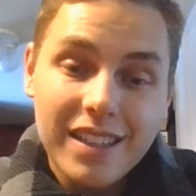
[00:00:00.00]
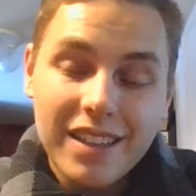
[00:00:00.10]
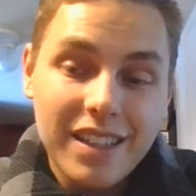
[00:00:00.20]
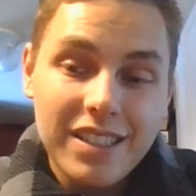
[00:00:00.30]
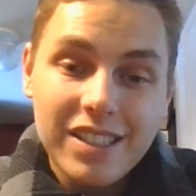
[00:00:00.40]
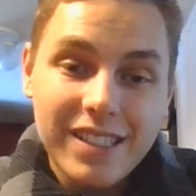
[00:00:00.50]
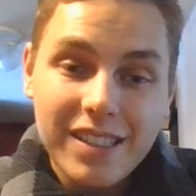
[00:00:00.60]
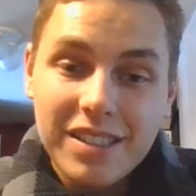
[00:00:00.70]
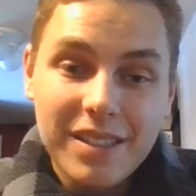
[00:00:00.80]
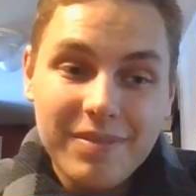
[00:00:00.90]
this is
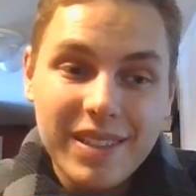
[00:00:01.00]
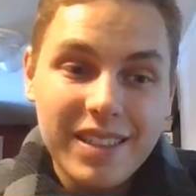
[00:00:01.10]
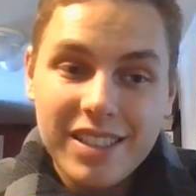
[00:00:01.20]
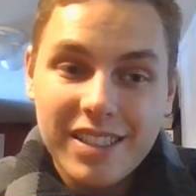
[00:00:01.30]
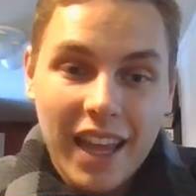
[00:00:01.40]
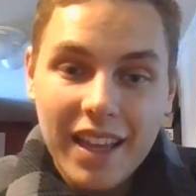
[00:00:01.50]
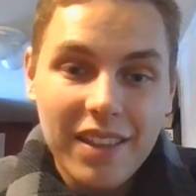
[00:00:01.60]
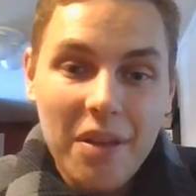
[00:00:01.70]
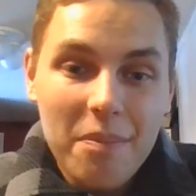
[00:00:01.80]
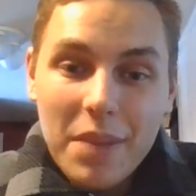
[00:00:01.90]
simply just taking
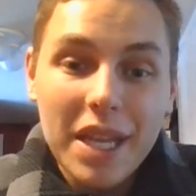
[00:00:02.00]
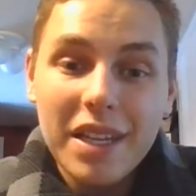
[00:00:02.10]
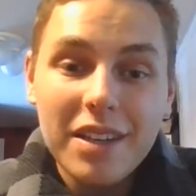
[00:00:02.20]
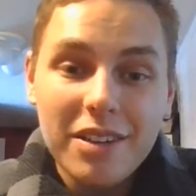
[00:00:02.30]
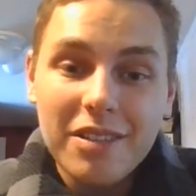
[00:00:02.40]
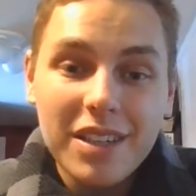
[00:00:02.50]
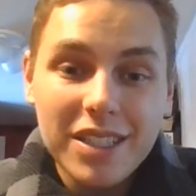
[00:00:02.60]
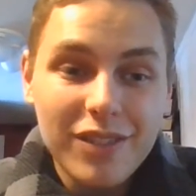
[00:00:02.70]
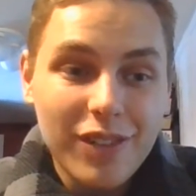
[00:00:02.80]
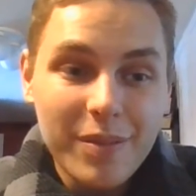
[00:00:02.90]
the median
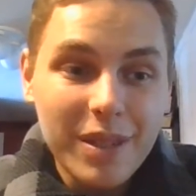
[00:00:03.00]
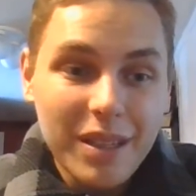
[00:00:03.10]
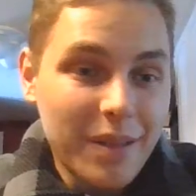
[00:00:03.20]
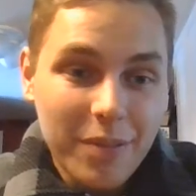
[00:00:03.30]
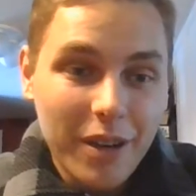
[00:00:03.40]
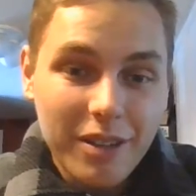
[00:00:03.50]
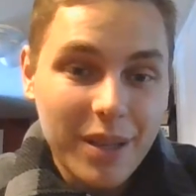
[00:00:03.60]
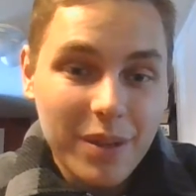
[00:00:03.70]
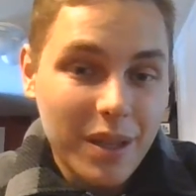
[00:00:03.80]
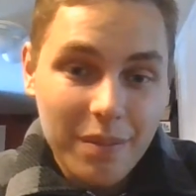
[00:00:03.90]
earnings of women, comparing
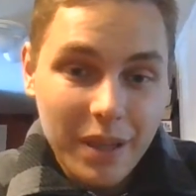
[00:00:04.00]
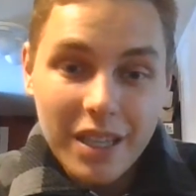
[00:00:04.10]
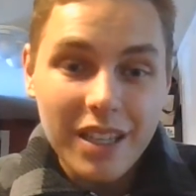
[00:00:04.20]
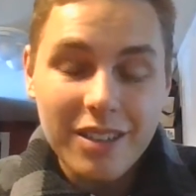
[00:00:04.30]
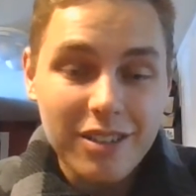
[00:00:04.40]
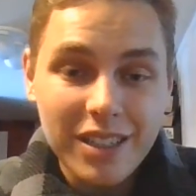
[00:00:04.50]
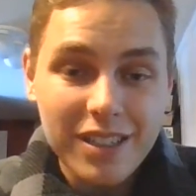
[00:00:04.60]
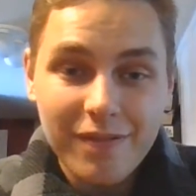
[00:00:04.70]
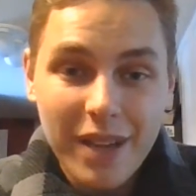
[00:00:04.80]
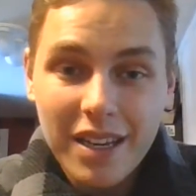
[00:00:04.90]
them to the median earnings
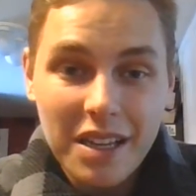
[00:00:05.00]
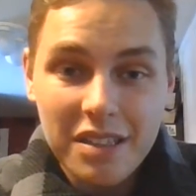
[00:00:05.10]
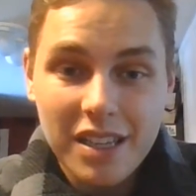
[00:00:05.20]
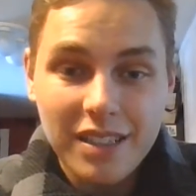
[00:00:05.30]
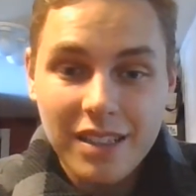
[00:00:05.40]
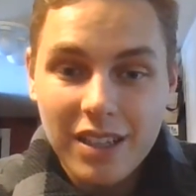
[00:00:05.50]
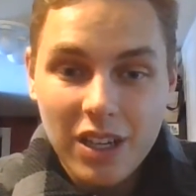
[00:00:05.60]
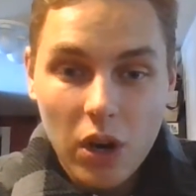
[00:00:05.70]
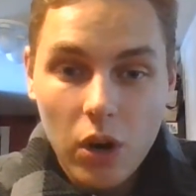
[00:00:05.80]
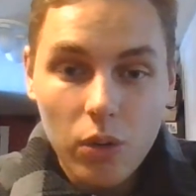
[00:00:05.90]
of men, and saying,
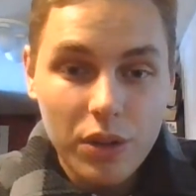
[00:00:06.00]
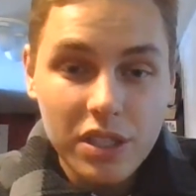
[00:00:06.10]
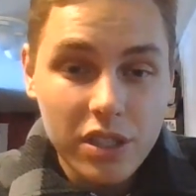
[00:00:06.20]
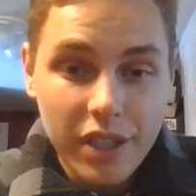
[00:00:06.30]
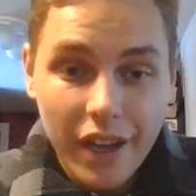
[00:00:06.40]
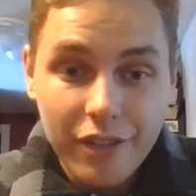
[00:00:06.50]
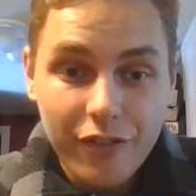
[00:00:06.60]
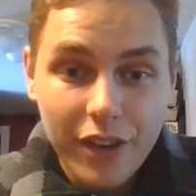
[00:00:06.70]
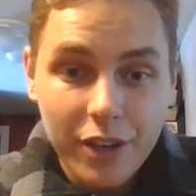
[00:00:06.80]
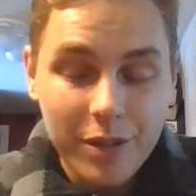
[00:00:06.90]
oh, this is
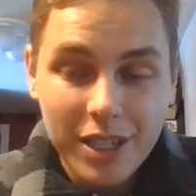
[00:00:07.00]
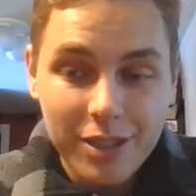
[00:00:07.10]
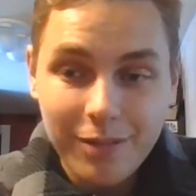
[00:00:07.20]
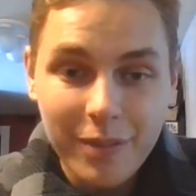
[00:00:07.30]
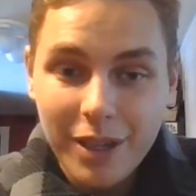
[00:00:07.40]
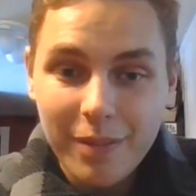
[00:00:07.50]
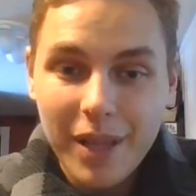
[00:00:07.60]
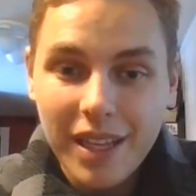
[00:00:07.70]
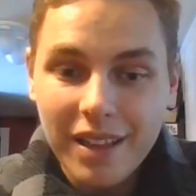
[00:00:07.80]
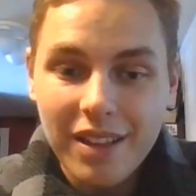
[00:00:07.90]
unfair because women are
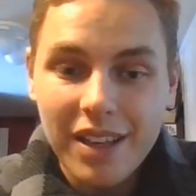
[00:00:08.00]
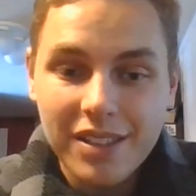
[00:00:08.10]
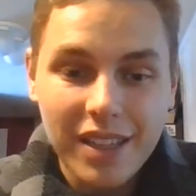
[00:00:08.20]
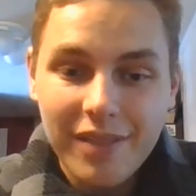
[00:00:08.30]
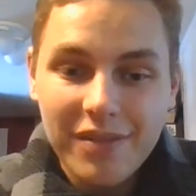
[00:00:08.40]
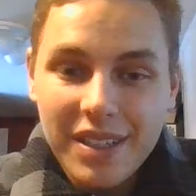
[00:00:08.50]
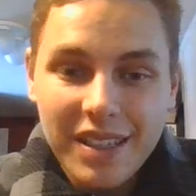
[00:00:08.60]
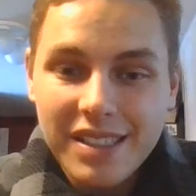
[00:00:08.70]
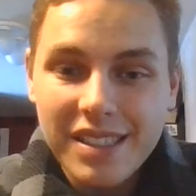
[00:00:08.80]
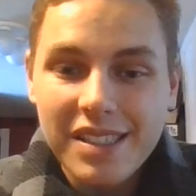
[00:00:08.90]
making less. I mean,
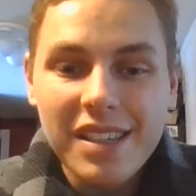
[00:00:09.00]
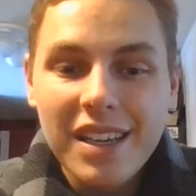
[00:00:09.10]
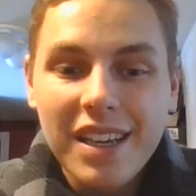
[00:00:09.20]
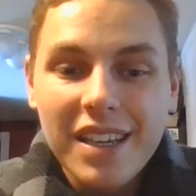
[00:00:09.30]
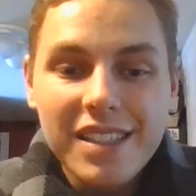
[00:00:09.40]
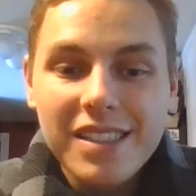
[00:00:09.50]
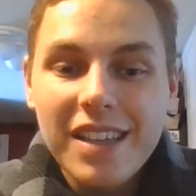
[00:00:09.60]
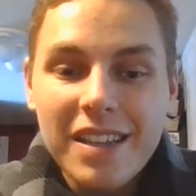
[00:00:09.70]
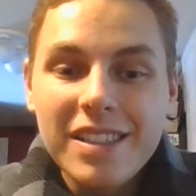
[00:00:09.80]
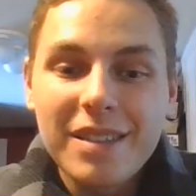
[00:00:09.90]
this is
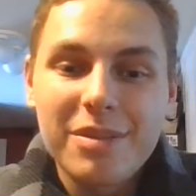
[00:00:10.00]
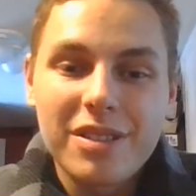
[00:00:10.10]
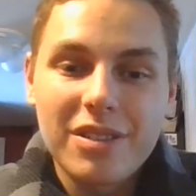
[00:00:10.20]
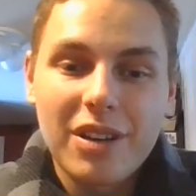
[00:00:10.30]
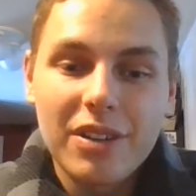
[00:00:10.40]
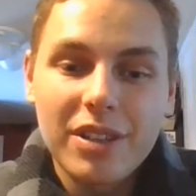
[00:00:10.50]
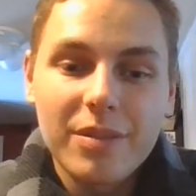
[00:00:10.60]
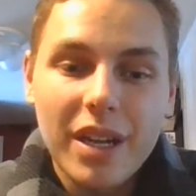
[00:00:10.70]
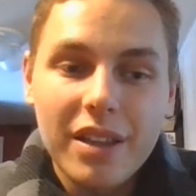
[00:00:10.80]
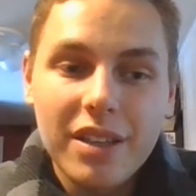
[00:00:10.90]
such an absurd
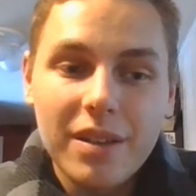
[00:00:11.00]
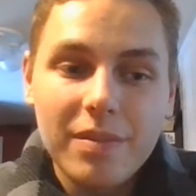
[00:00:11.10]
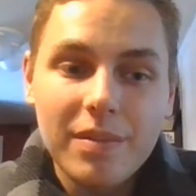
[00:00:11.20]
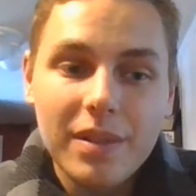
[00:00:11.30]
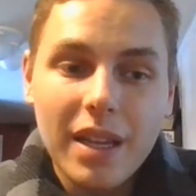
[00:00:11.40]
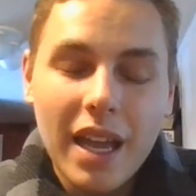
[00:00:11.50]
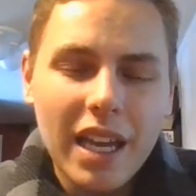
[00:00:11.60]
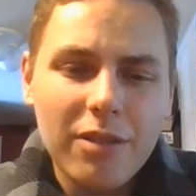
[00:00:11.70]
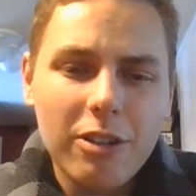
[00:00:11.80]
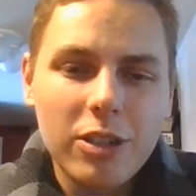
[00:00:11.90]
argument. I think
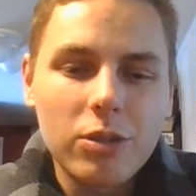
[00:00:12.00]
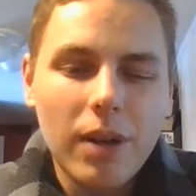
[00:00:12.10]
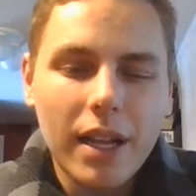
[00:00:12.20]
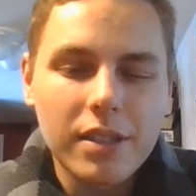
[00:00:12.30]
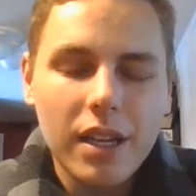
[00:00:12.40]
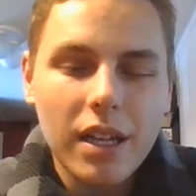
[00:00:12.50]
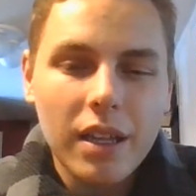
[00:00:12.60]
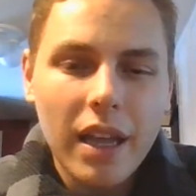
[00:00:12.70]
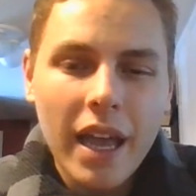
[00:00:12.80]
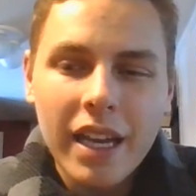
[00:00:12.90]
anyone who has
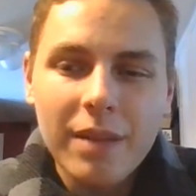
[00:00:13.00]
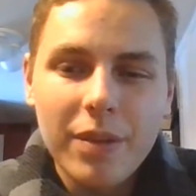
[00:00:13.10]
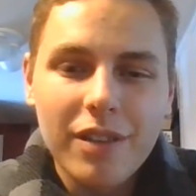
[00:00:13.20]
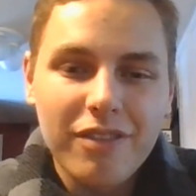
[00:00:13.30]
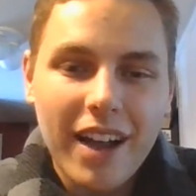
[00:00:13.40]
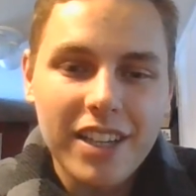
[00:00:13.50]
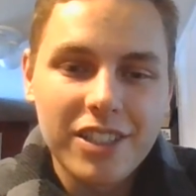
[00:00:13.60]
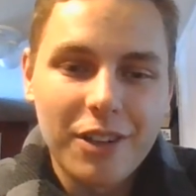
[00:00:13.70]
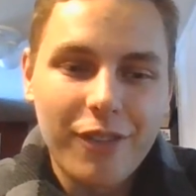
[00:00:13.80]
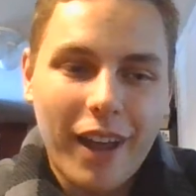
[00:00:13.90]
any bit of
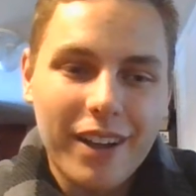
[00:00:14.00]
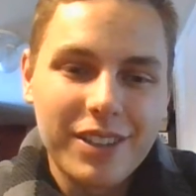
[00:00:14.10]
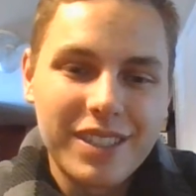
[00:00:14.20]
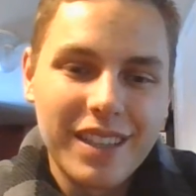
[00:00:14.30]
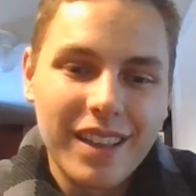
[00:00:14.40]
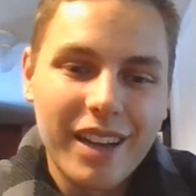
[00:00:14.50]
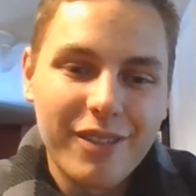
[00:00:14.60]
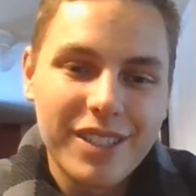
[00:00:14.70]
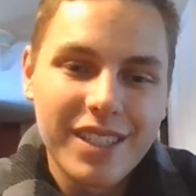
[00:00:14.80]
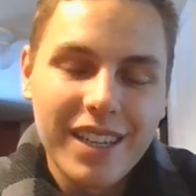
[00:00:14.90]
rational faculty
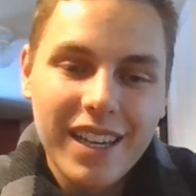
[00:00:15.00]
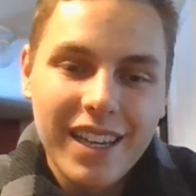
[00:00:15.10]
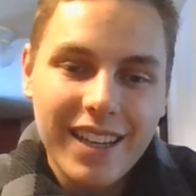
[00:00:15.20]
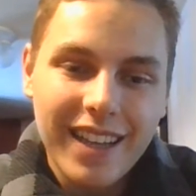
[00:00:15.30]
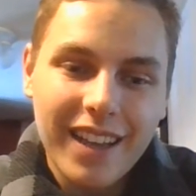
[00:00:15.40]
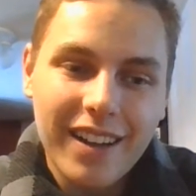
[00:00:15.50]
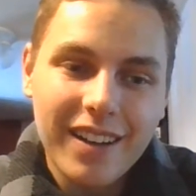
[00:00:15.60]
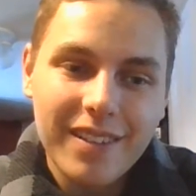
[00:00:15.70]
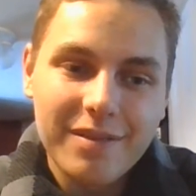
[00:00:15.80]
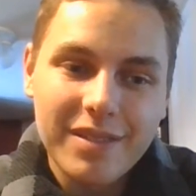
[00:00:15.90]
left
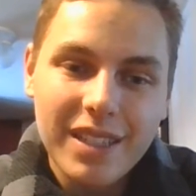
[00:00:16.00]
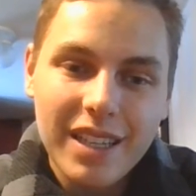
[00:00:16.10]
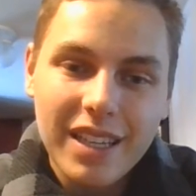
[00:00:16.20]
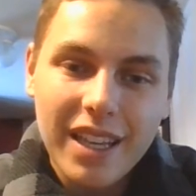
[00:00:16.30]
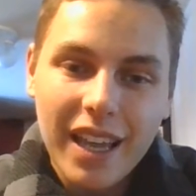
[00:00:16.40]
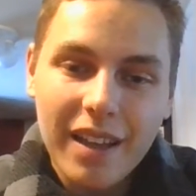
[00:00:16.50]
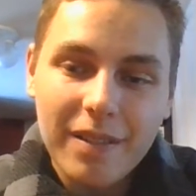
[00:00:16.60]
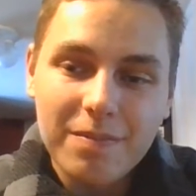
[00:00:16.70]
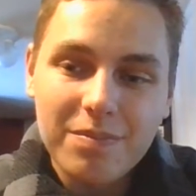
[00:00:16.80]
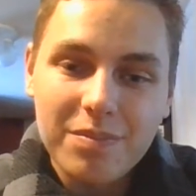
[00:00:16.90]

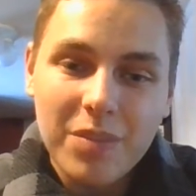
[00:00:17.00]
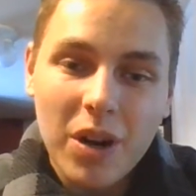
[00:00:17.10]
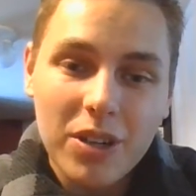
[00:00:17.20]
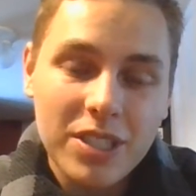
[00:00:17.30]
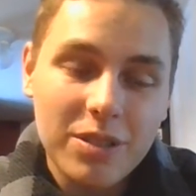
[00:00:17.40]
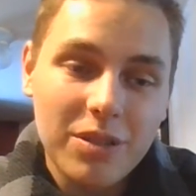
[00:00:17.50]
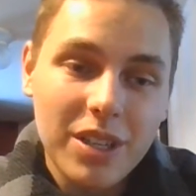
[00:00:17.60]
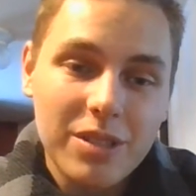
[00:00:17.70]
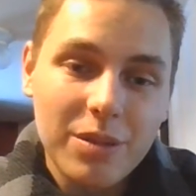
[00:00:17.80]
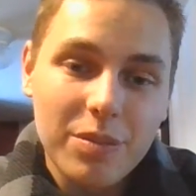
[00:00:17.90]
can parse through
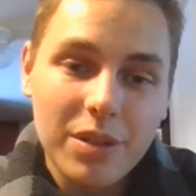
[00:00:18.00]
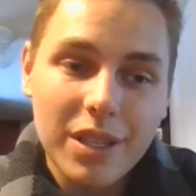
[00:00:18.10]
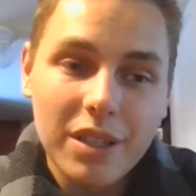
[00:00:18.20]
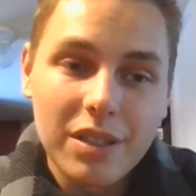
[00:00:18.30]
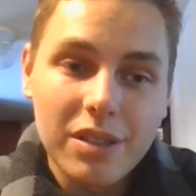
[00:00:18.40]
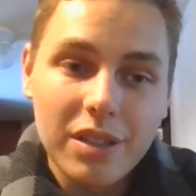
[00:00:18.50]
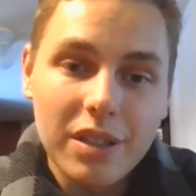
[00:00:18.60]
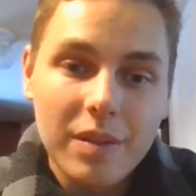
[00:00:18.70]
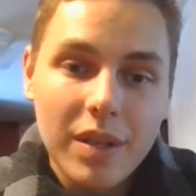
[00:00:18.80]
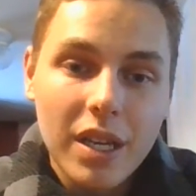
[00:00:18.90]
this one pretty easily.